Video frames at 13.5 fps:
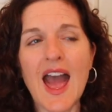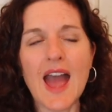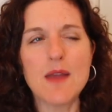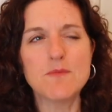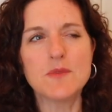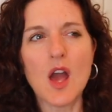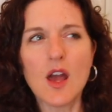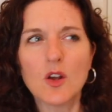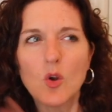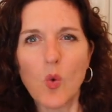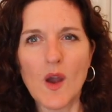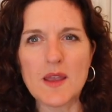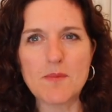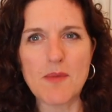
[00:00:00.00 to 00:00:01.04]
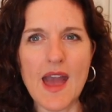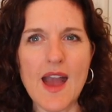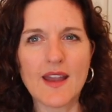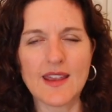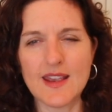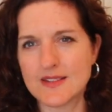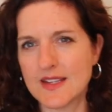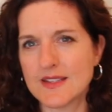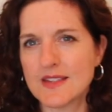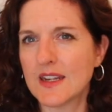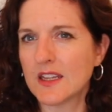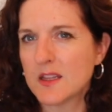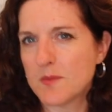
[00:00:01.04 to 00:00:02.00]
I'm not quite back, as I
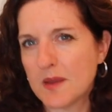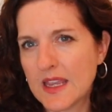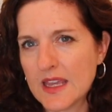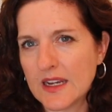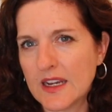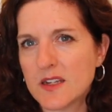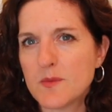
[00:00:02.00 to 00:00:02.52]
said at the beginning,